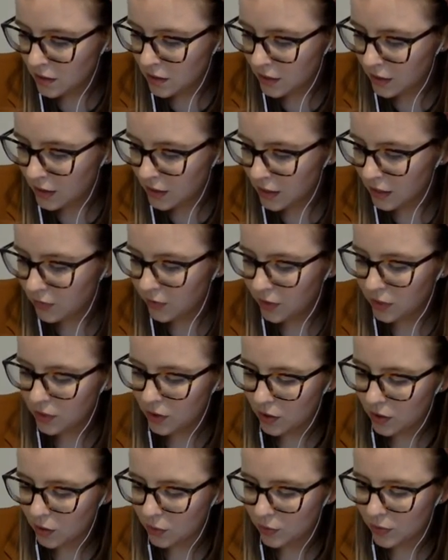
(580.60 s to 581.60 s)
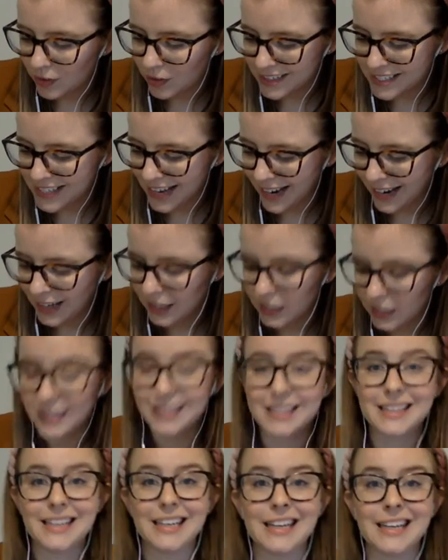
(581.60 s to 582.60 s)
even though they're
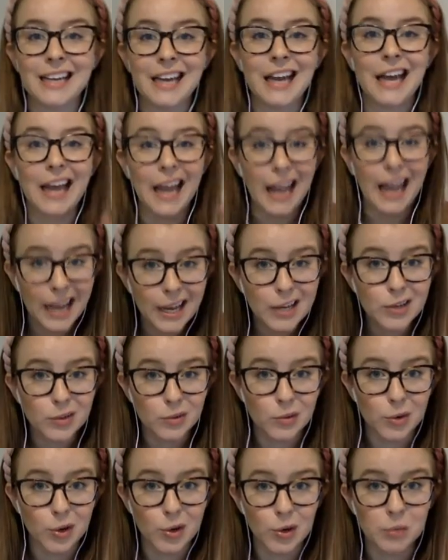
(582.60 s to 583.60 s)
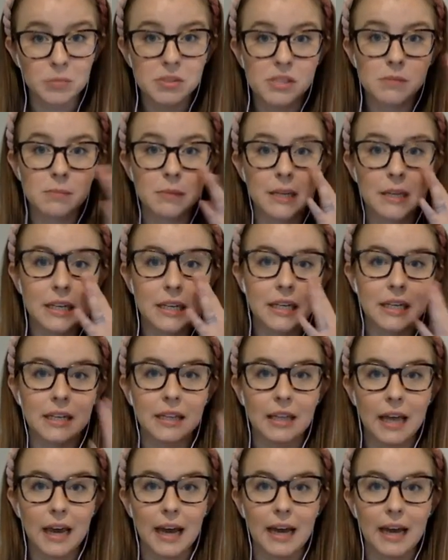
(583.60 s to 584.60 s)
technically anaerobes, meaning
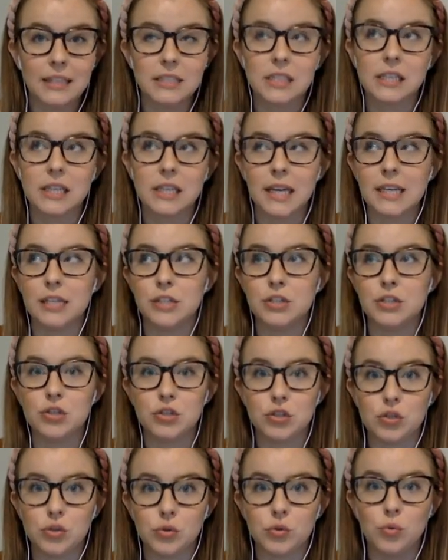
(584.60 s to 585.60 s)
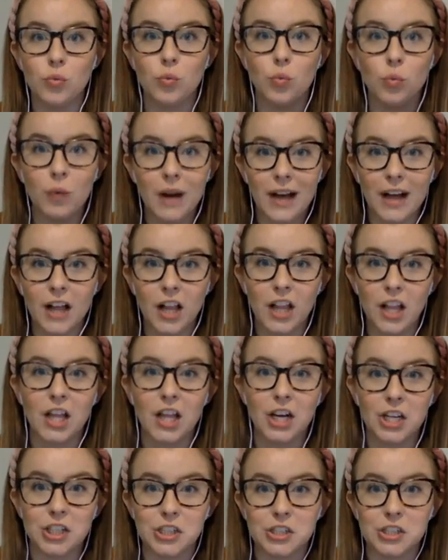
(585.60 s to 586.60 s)
that they do well
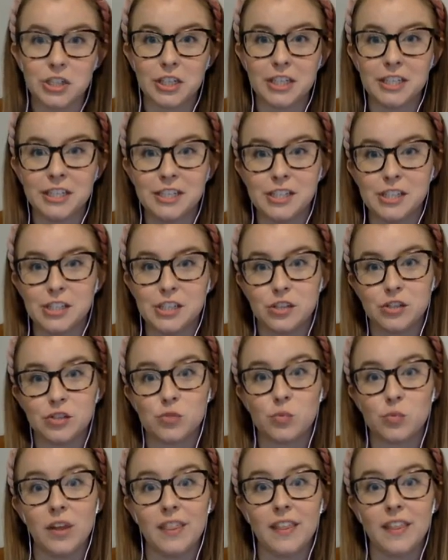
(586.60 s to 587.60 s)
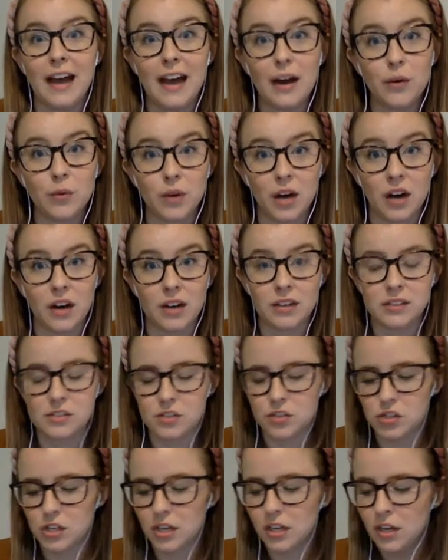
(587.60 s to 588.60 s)
under conditions without
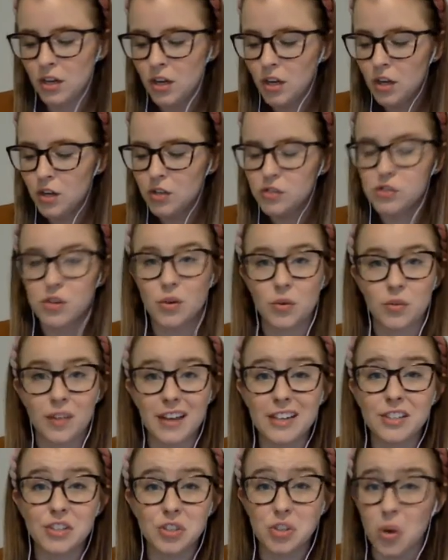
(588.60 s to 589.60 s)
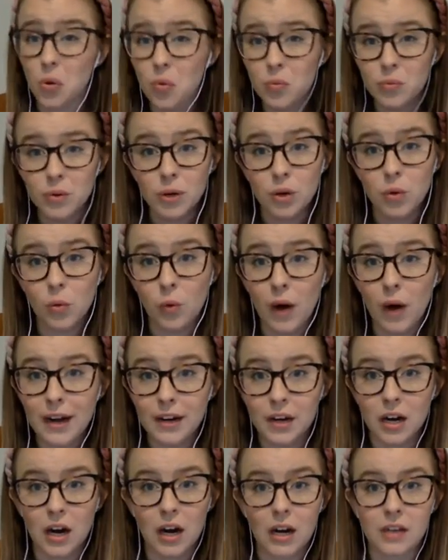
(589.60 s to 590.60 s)
oxygen. So they don't
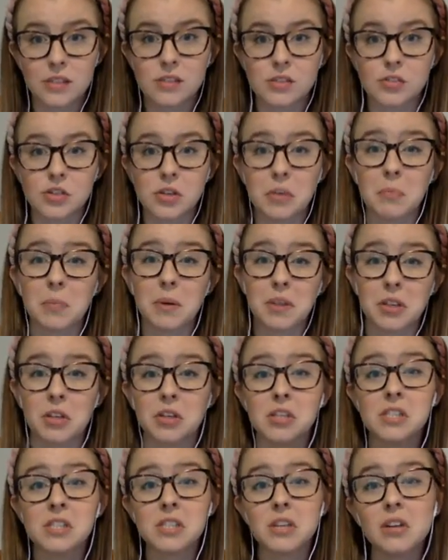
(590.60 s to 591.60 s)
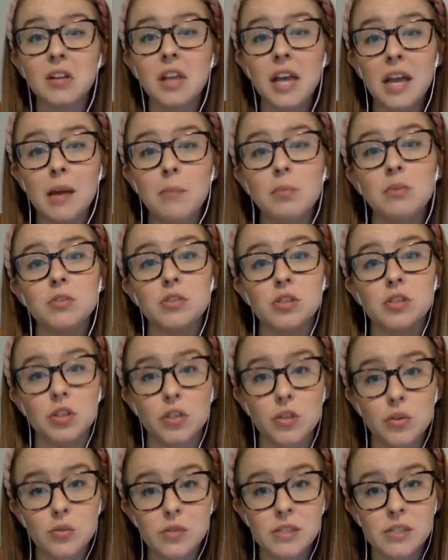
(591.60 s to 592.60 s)
require oxygen, but they're still able to
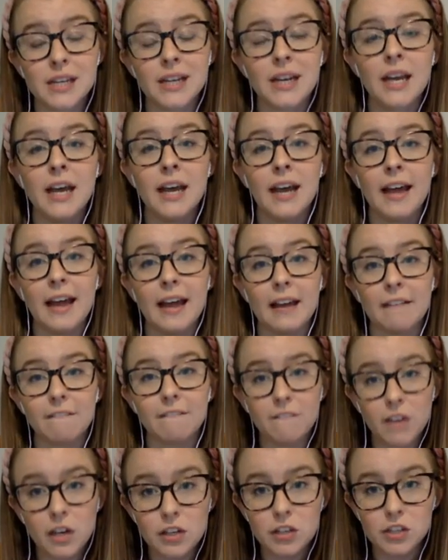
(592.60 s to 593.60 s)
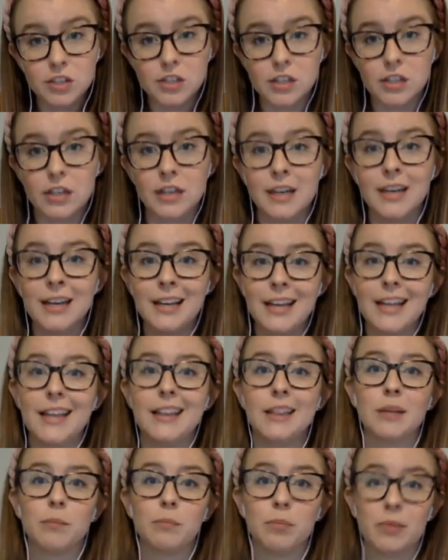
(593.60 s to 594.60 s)
use it and function
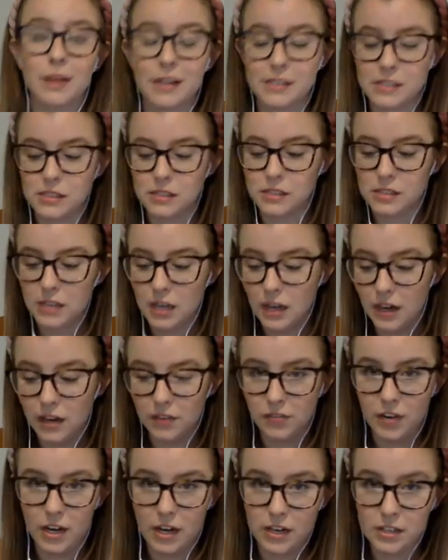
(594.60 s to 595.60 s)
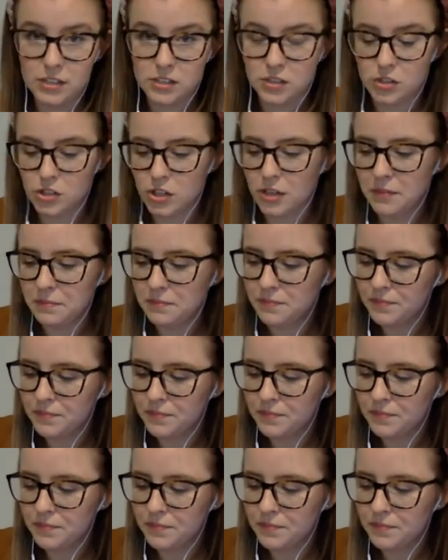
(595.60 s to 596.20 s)
in the presence of oxygen.